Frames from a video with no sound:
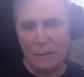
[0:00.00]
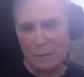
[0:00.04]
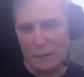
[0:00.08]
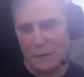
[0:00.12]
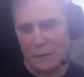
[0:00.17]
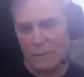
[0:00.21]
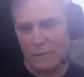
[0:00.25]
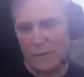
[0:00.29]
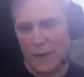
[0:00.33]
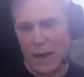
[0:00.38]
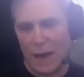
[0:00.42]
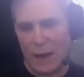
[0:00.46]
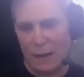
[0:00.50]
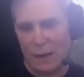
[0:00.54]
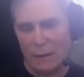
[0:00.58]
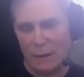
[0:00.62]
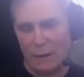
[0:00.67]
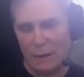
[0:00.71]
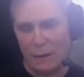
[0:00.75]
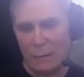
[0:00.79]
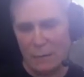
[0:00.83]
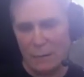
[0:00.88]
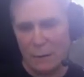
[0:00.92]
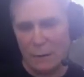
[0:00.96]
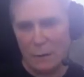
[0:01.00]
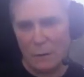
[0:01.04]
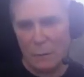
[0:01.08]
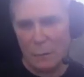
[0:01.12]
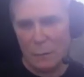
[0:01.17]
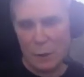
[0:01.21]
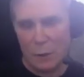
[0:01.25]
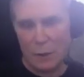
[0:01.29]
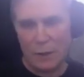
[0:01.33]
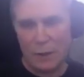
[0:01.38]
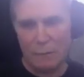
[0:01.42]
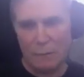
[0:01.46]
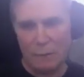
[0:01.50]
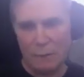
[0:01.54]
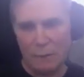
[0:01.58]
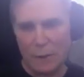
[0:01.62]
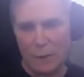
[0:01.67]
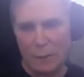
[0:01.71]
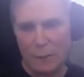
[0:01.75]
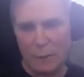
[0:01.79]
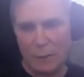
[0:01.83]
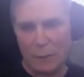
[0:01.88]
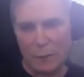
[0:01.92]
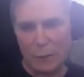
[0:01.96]
the fact that we're giving
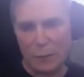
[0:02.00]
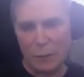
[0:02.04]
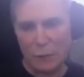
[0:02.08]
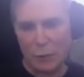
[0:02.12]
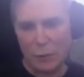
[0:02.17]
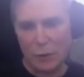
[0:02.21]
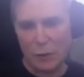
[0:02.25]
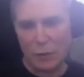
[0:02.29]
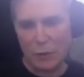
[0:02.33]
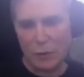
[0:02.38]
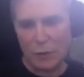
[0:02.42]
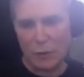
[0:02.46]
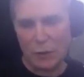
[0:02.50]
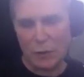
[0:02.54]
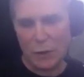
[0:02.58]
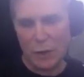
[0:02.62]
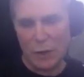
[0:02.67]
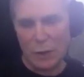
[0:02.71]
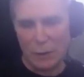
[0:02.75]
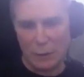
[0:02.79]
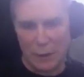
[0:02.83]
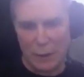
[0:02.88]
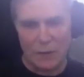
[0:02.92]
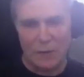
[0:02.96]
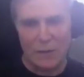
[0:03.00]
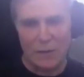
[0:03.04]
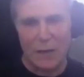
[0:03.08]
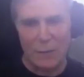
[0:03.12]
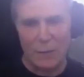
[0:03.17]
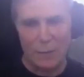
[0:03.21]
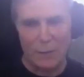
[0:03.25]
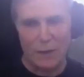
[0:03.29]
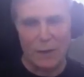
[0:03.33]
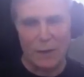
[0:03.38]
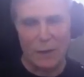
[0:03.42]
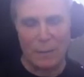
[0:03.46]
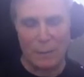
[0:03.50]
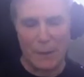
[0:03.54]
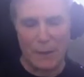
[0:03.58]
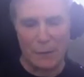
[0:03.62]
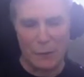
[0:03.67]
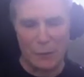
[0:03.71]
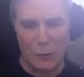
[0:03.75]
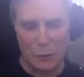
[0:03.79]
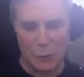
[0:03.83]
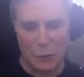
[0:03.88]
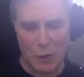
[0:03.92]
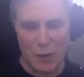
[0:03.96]
people the choices. Let's not forget about
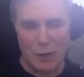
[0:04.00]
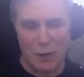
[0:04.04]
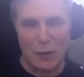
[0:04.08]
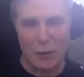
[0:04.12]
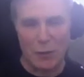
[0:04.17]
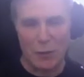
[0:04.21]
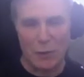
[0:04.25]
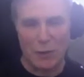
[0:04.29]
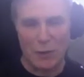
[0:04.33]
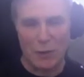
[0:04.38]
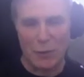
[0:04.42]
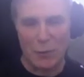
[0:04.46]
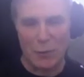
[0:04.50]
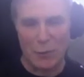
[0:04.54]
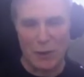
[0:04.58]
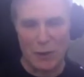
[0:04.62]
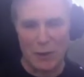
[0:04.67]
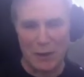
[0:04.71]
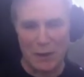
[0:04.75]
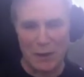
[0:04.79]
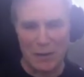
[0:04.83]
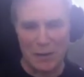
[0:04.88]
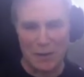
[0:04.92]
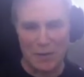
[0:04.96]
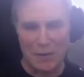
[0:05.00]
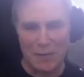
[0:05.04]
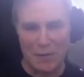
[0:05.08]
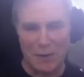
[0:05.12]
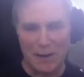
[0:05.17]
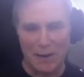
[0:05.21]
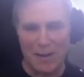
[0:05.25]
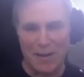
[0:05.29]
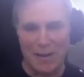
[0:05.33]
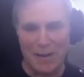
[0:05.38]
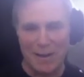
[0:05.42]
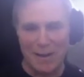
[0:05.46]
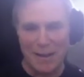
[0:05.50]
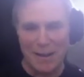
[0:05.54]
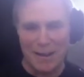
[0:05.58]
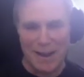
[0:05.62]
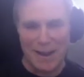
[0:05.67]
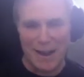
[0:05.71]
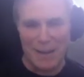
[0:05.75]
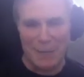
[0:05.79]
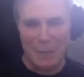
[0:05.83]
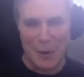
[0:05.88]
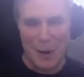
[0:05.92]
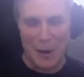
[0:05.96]
the truckers, by the way, because I want to
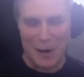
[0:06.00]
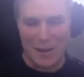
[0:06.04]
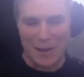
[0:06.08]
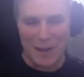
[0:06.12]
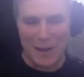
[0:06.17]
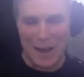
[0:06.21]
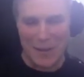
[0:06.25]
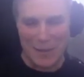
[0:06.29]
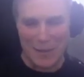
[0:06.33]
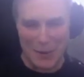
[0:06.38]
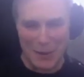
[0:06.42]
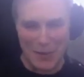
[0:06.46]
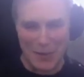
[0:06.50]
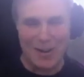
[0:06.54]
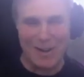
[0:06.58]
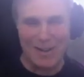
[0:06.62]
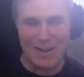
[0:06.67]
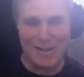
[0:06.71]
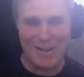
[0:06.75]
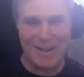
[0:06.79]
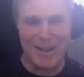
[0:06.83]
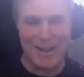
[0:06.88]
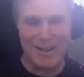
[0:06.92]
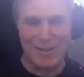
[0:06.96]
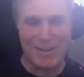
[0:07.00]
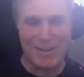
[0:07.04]
I want we'll to. I do to, want to talk